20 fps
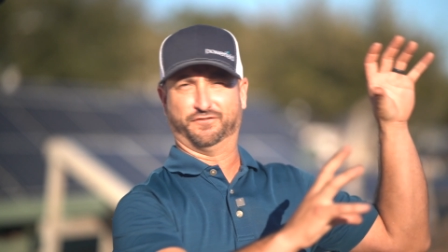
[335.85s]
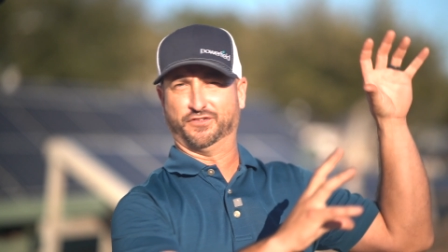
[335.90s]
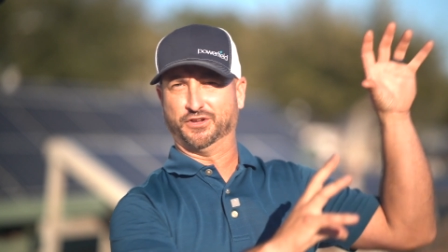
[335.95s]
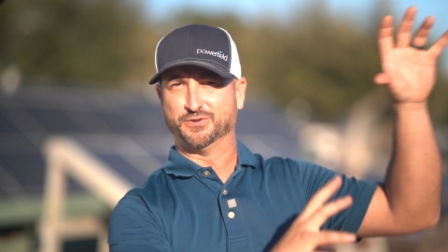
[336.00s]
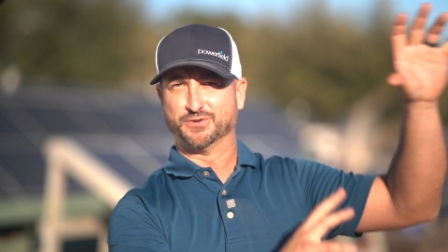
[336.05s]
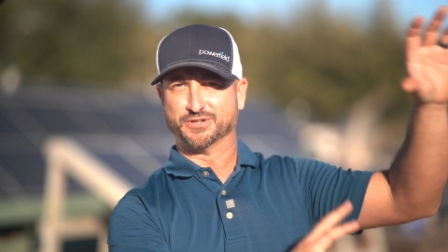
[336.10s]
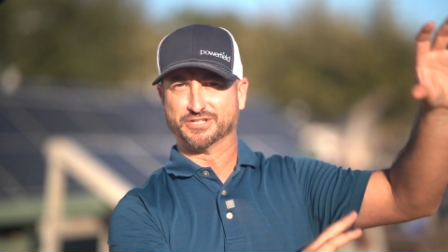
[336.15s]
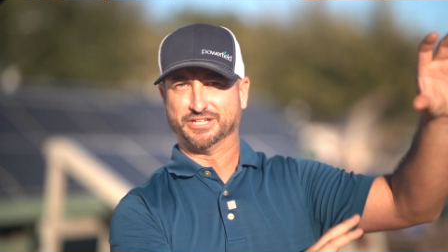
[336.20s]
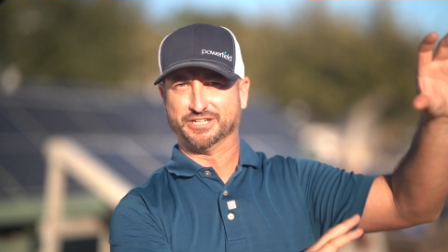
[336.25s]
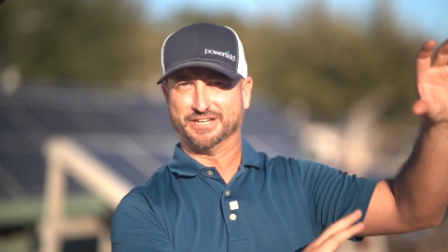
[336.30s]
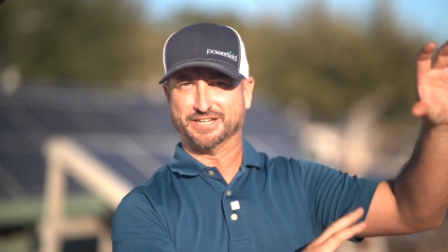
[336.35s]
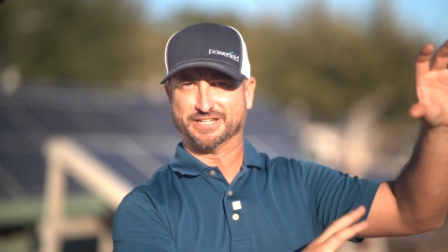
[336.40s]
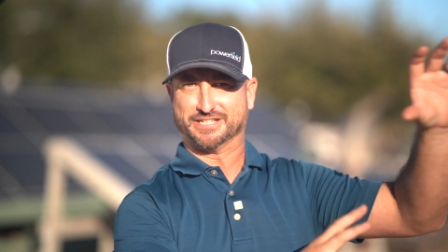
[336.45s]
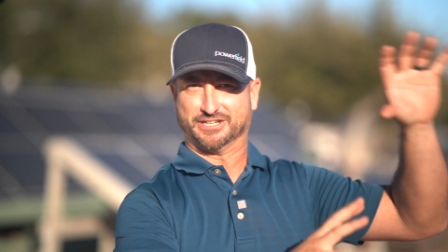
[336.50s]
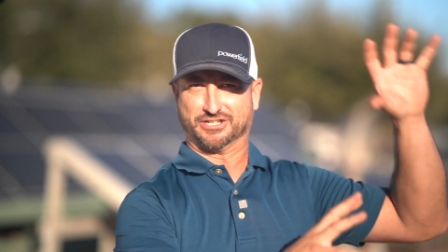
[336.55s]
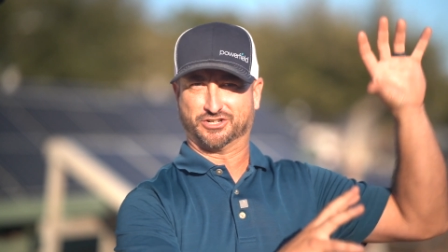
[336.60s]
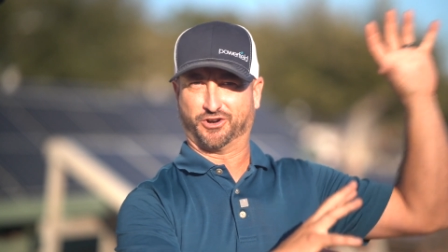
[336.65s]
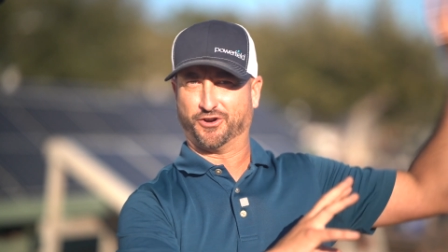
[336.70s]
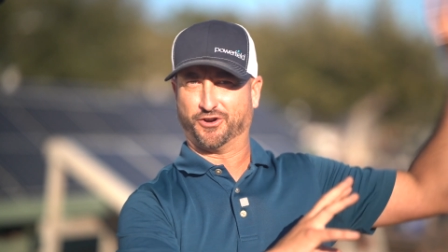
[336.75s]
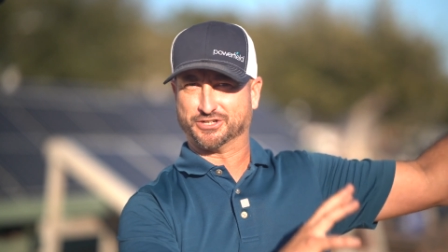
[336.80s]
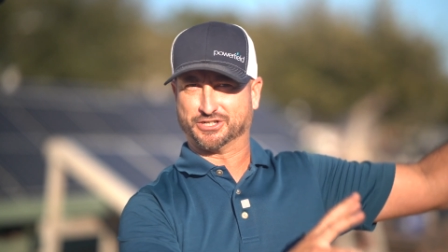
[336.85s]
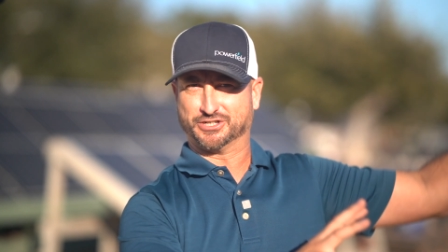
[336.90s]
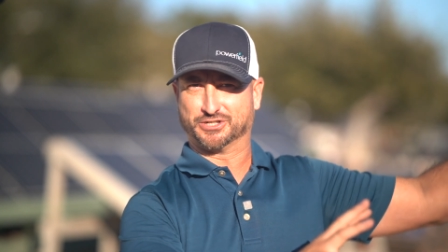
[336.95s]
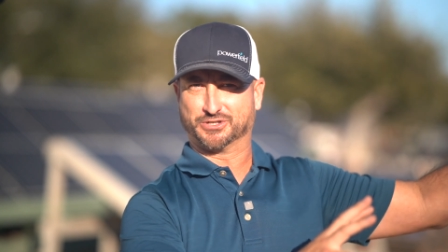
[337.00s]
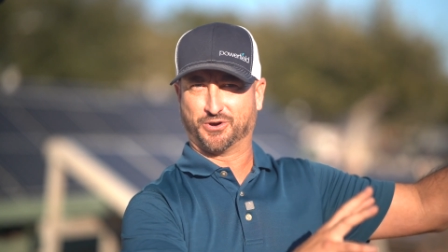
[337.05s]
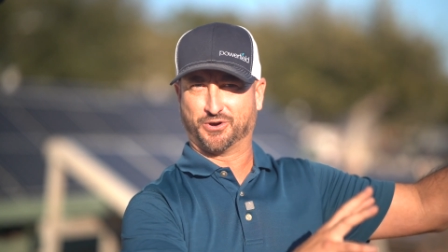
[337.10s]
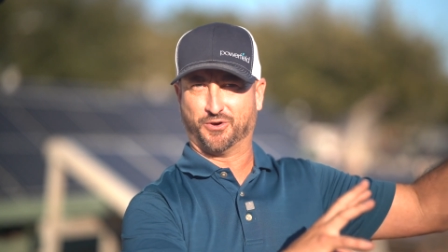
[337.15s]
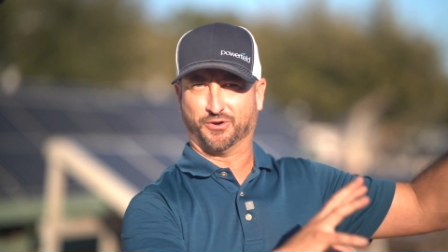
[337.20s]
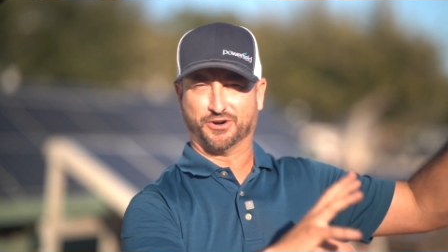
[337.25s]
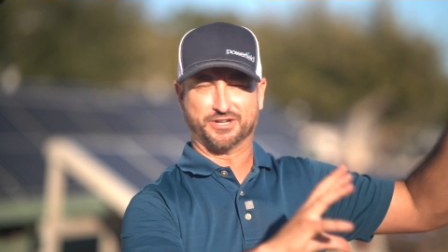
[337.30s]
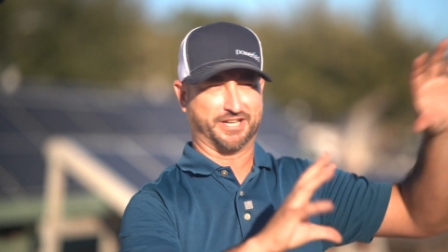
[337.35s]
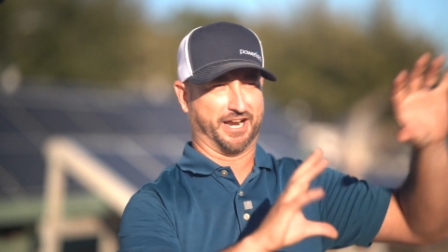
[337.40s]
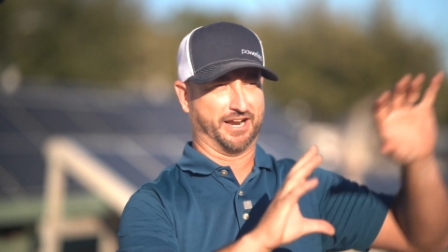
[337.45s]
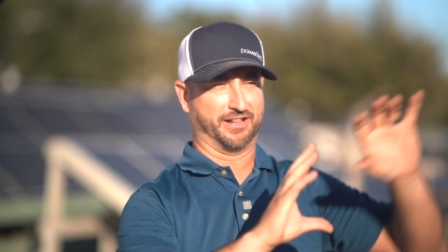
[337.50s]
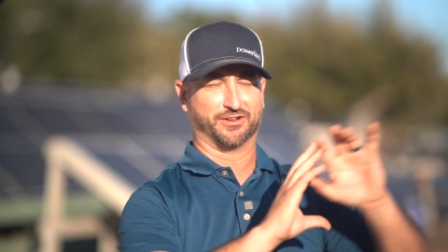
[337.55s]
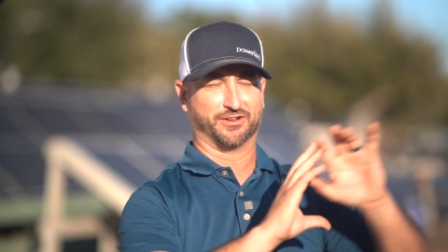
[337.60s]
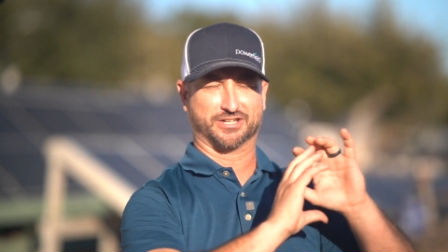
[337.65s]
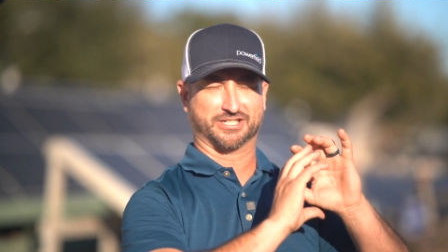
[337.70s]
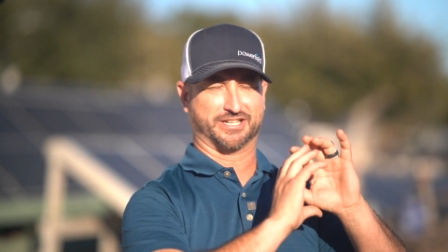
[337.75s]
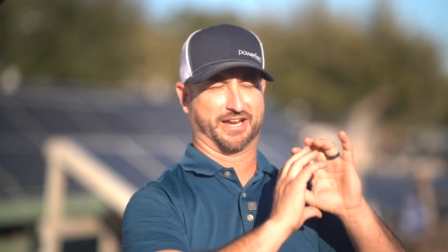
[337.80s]
fuses and charge controllers and
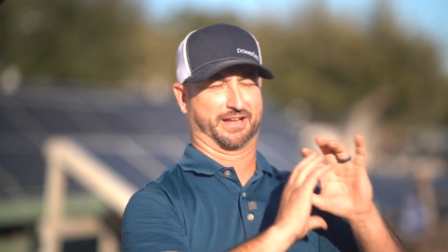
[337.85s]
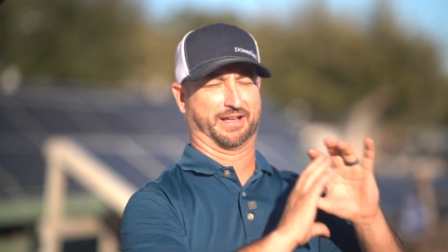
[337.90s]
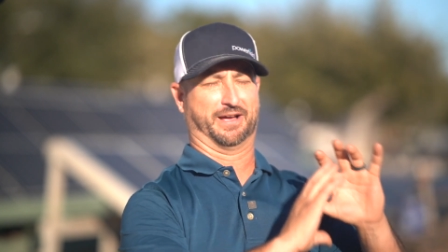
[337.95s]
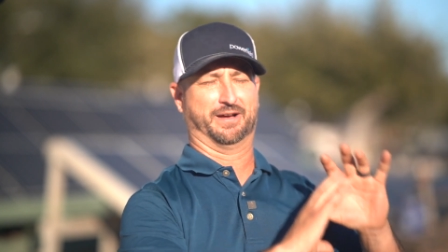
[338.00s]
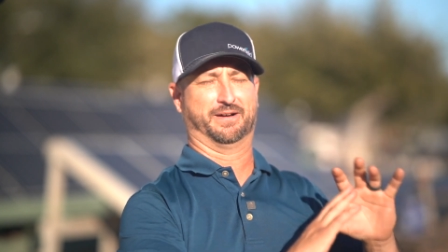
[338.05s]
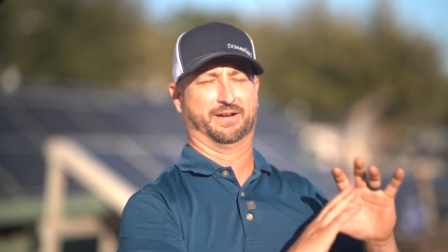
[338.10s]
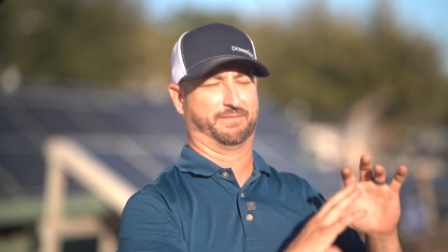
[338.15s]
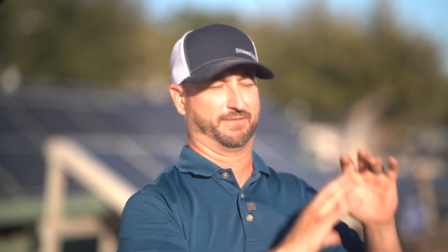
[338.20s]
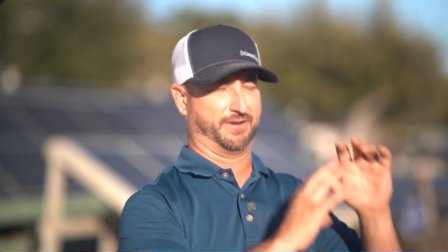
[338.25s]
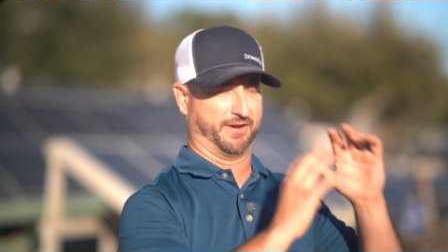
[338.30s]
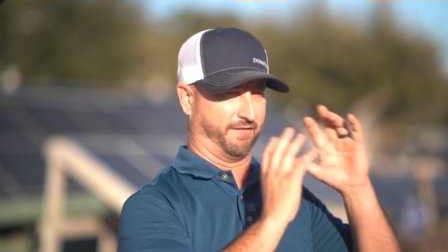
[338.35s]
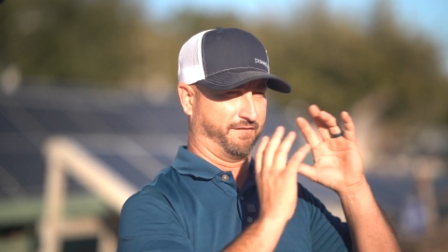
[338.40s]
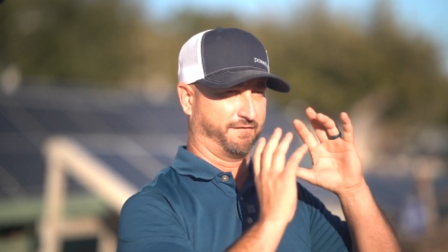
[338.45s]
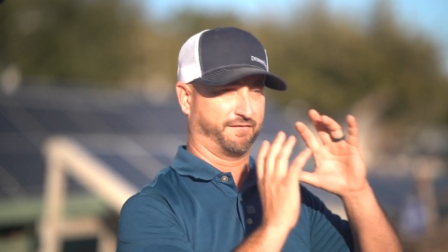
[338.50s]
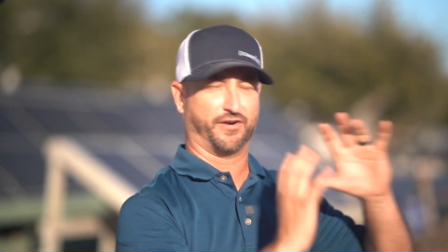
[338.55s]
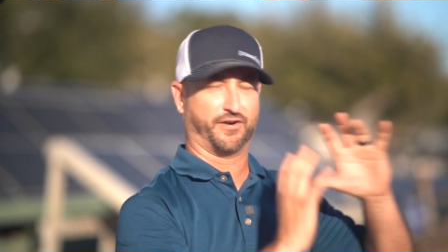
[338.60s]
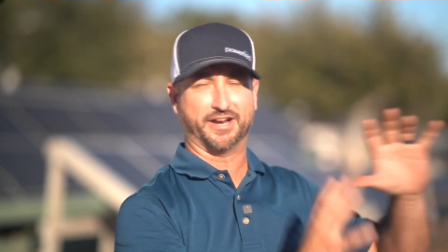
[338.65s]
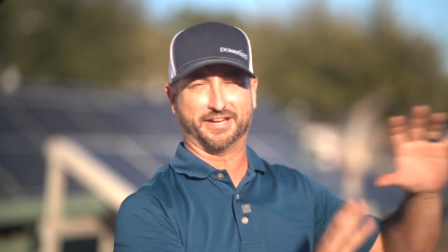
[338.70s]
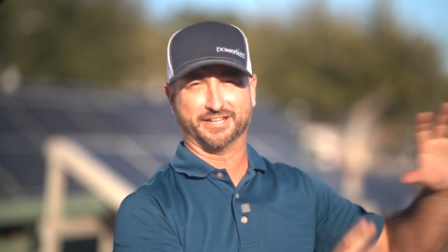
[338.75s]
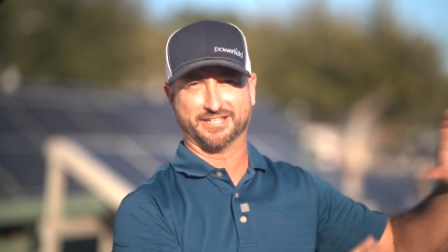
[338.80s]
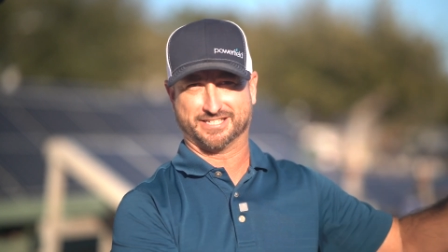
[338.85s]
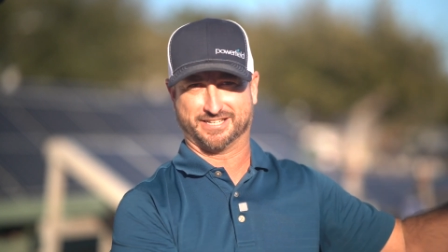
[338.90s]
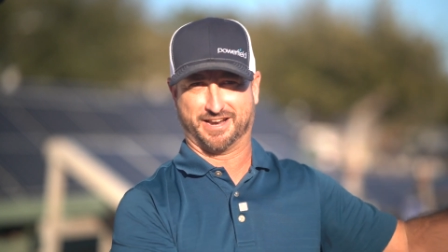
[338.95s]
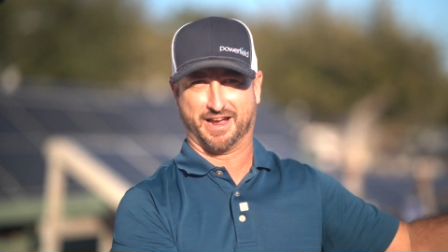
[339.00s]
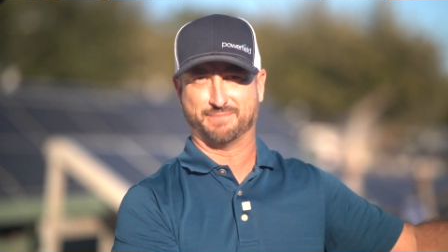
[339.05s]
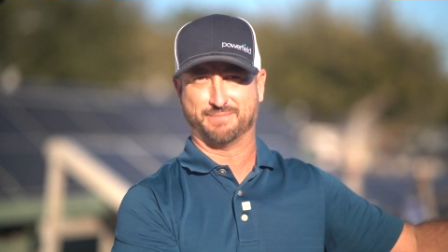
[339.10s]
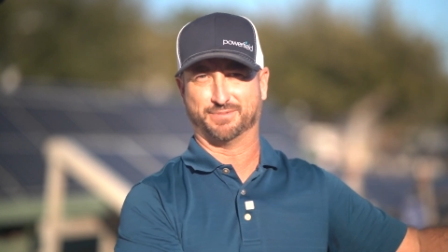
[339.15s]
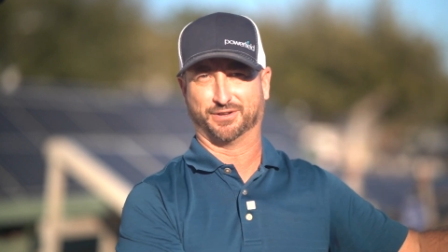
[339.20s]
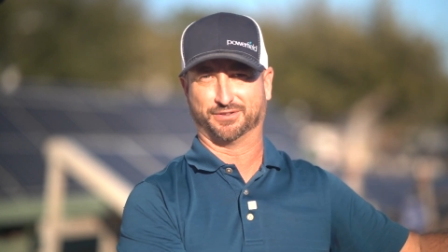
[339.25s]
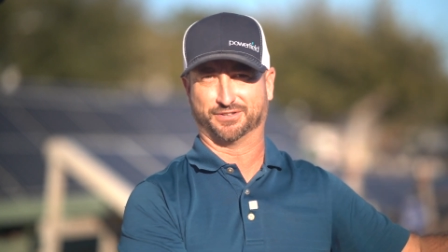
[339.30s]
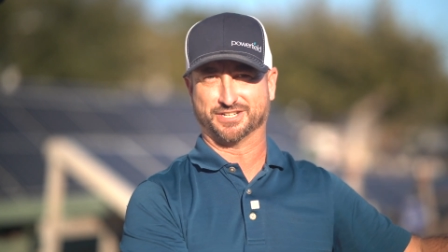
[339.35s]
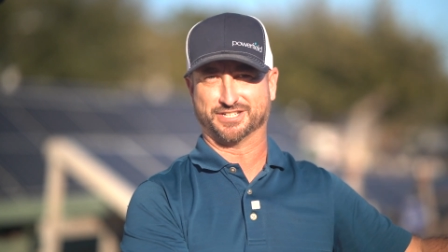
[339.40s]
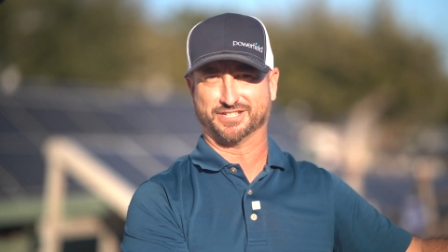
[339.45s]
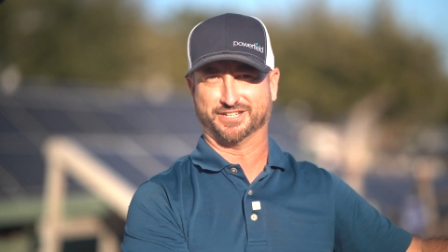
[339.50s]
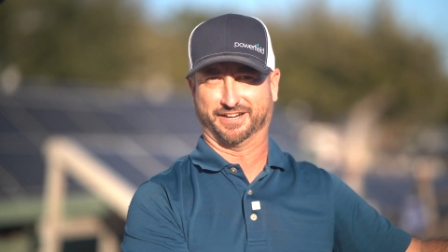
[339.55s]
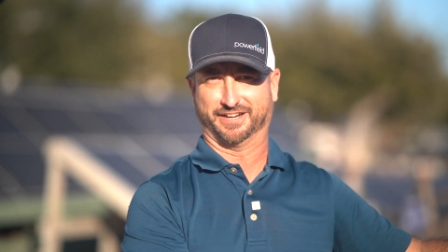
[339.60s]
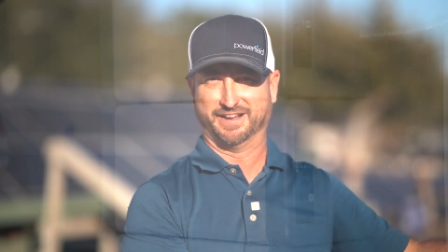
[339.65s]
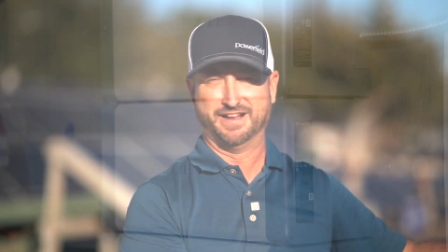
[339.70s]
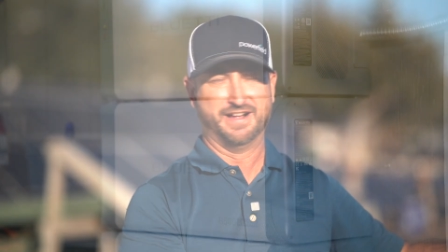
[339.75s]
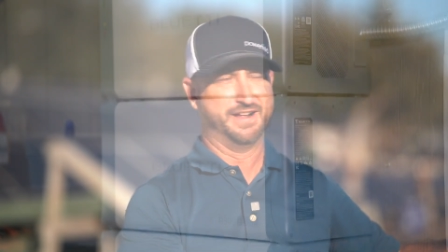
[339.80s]
it looks like, you know, Frankenstein built this
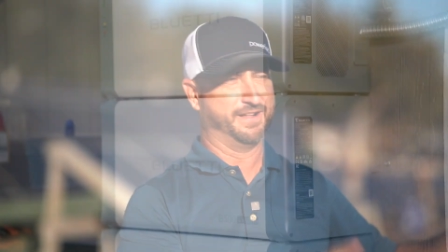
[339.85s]
thing.